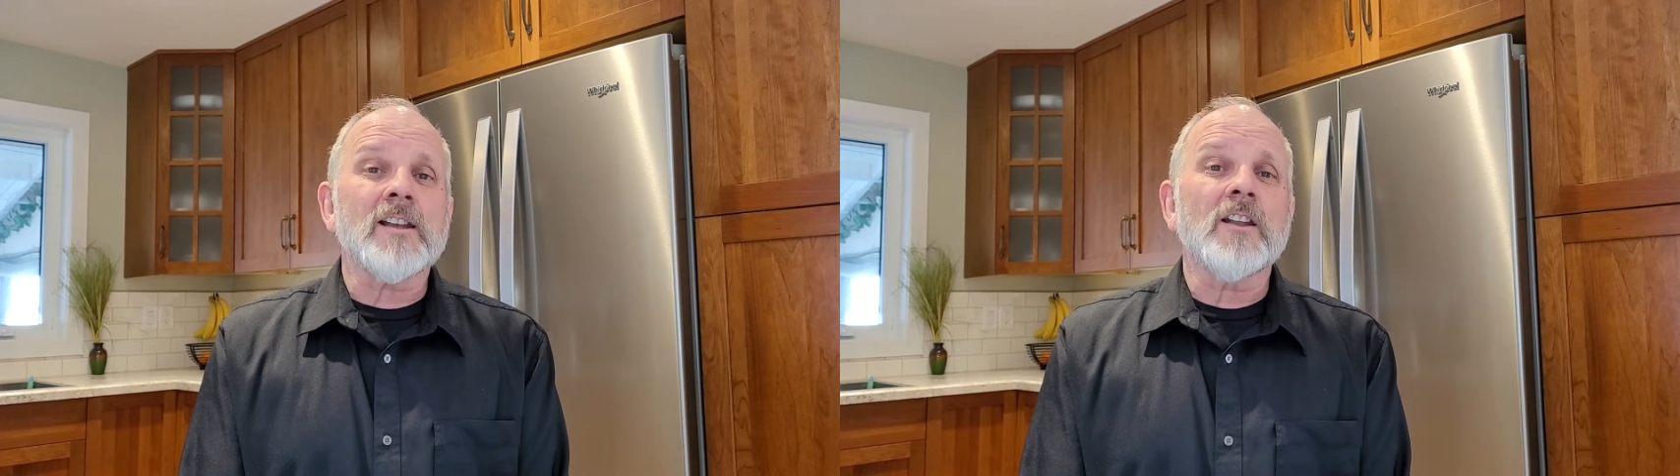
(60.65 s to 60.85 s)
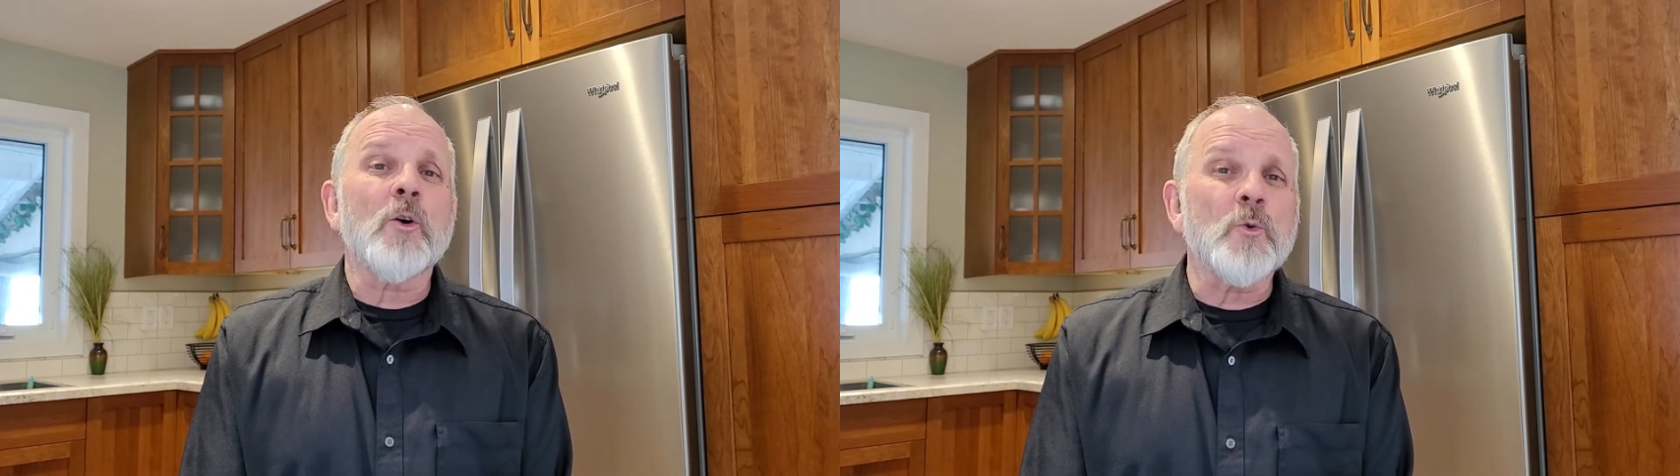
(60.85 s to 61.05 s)

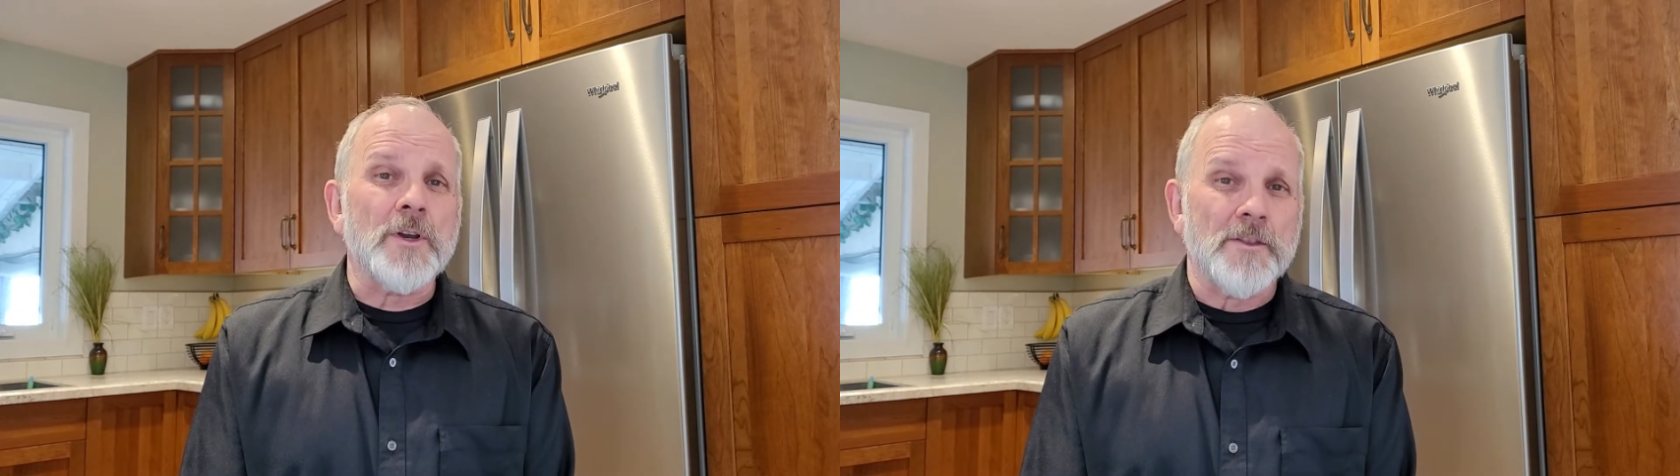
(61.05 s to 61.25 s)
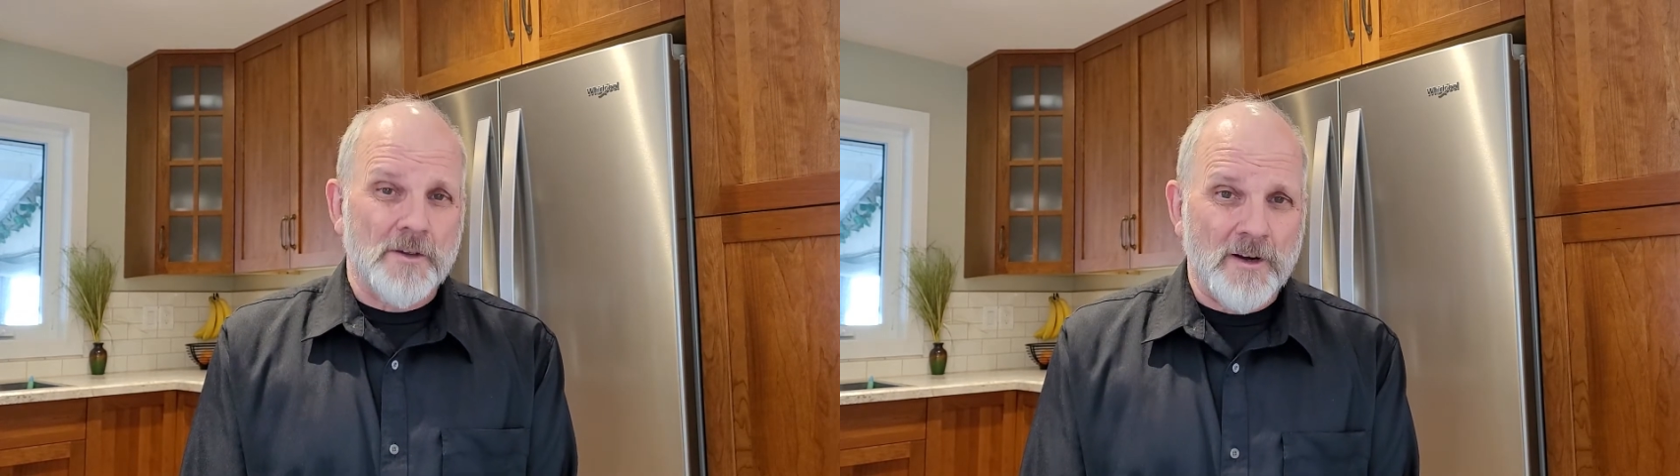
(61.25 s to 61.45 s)

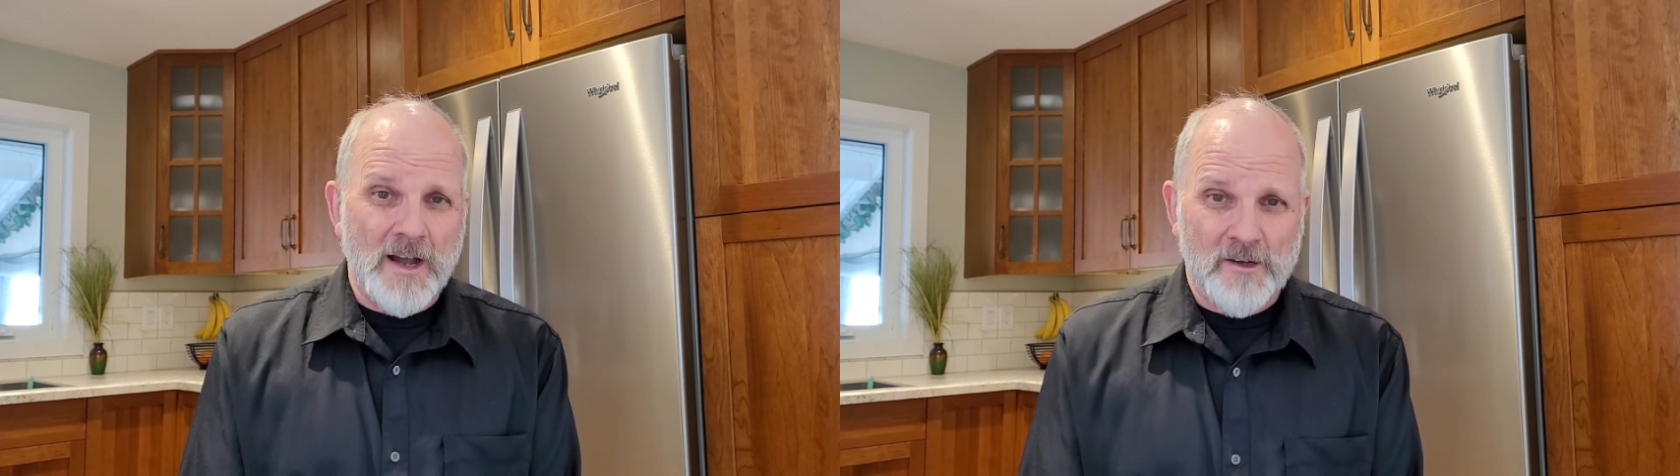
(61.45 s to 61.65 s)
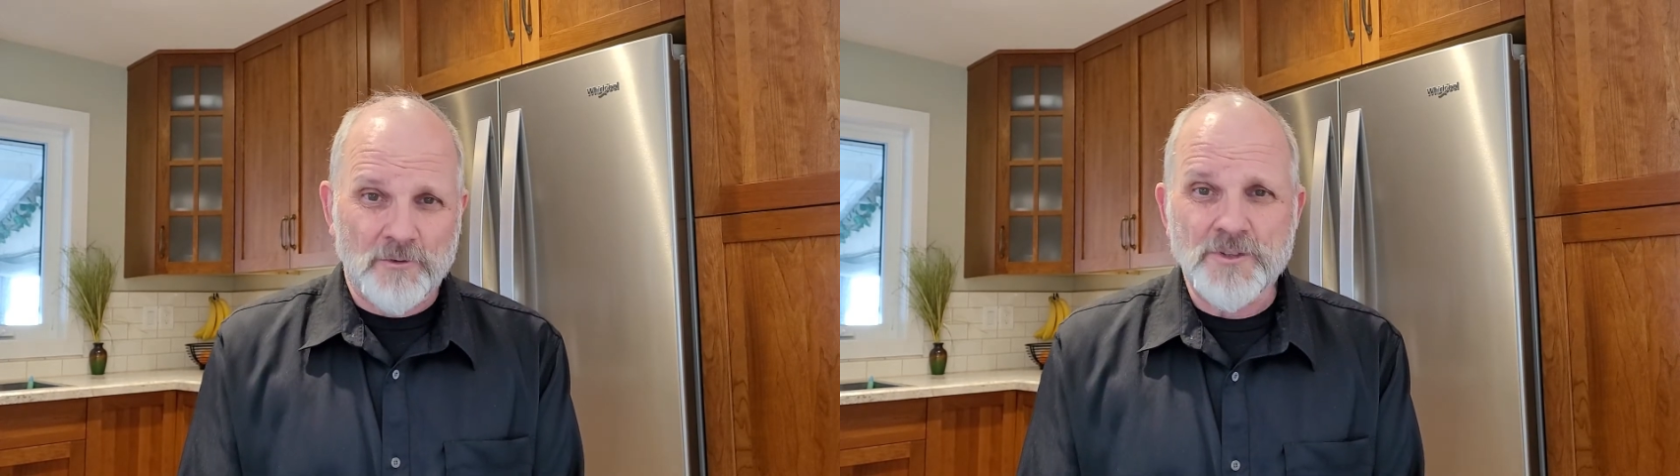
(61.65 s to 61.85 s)
alone in their
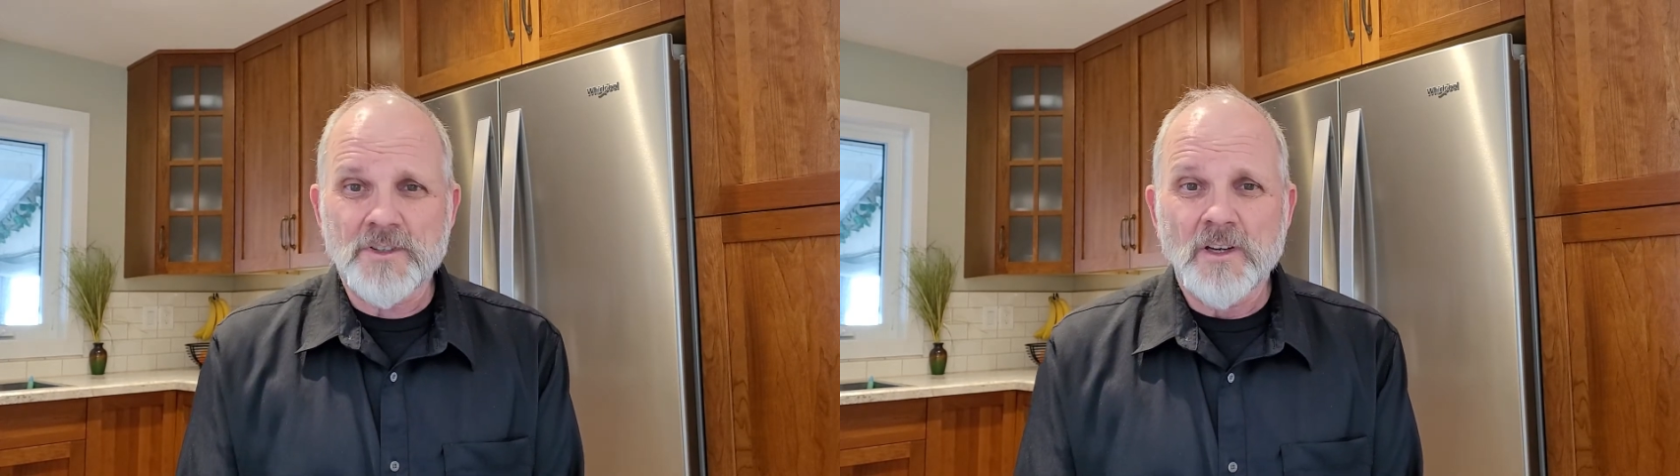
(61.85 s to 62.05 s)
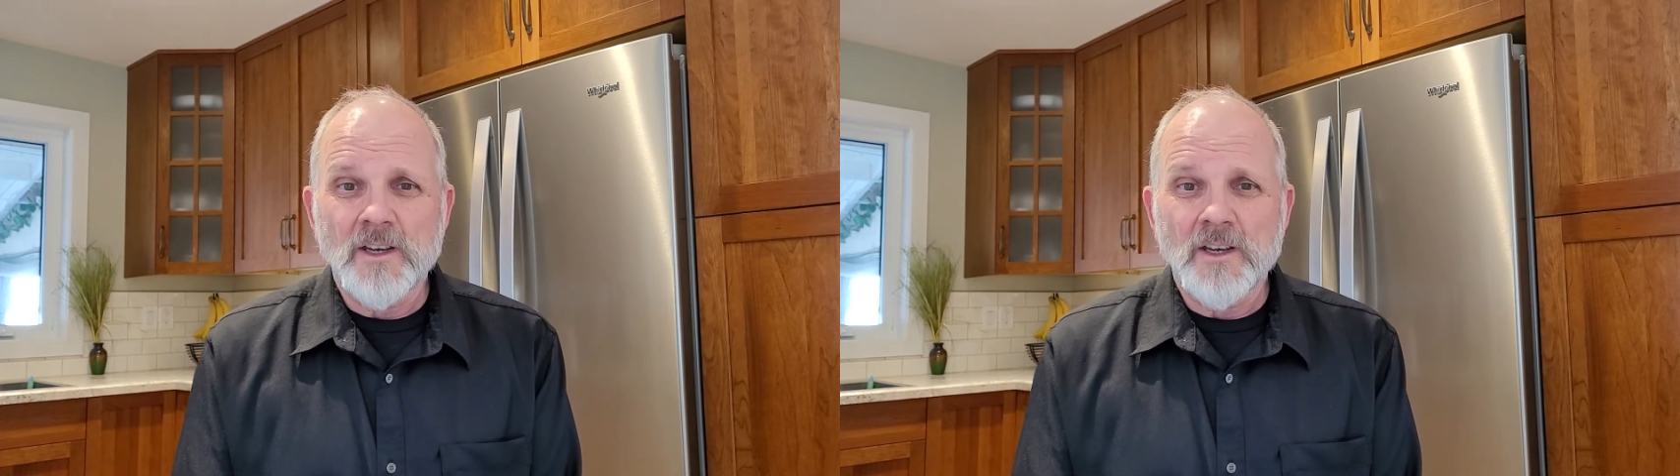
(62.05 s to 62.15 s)
house